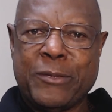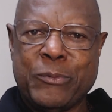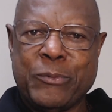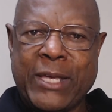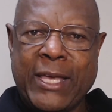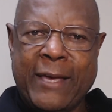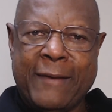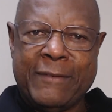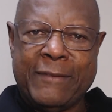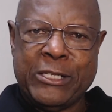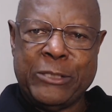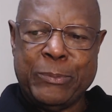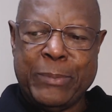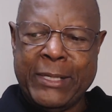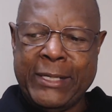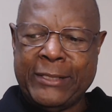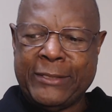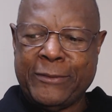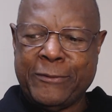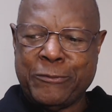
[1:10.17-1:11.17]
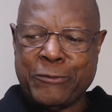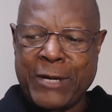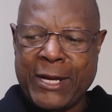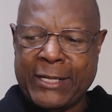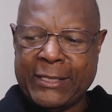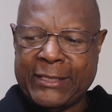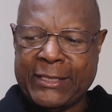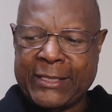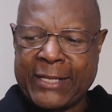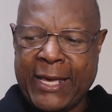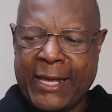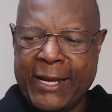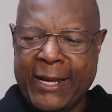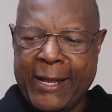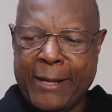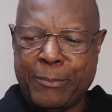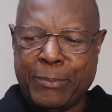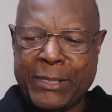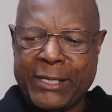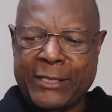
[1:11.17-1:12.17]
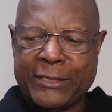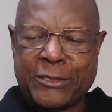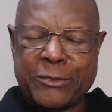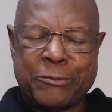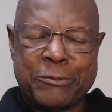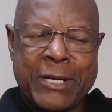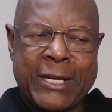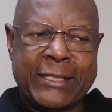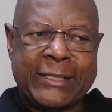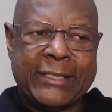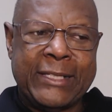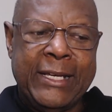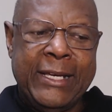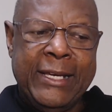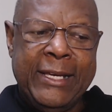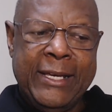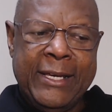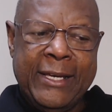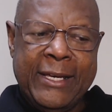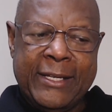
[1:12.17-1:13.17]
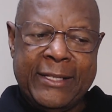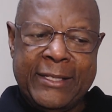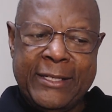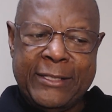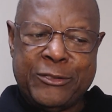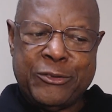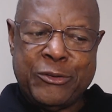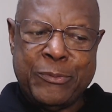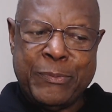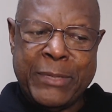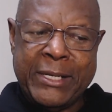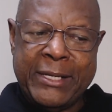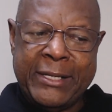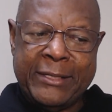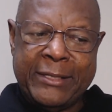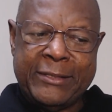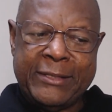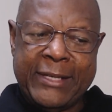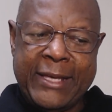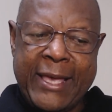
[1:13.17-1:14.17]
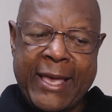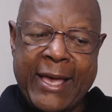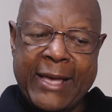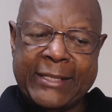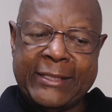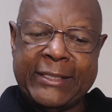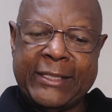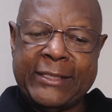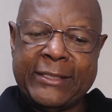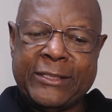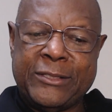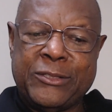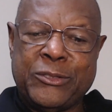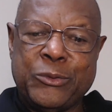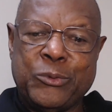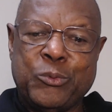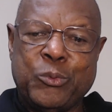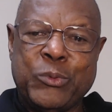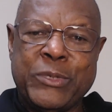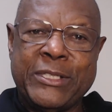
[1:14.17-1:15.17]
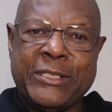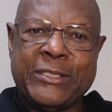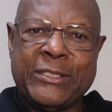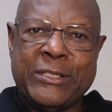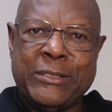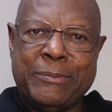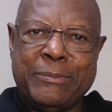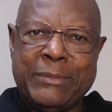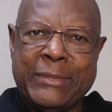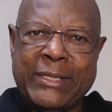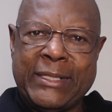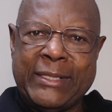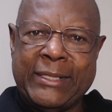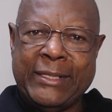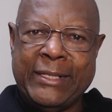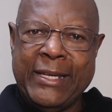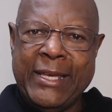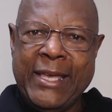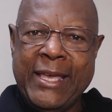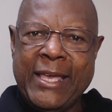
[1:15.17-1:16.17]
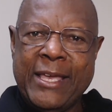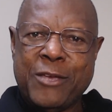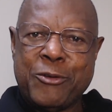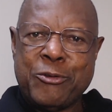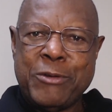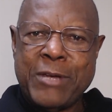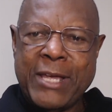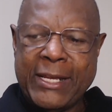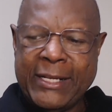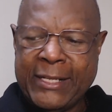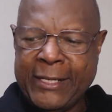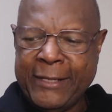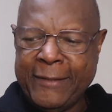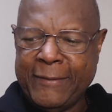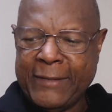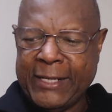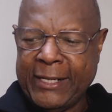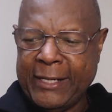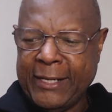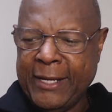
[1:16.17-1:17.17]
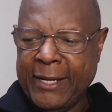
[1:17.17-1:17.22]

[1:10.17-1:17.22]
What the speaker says: We have this place of rest, and out of that place of rest, there's tremendous access to wisdom and creativity.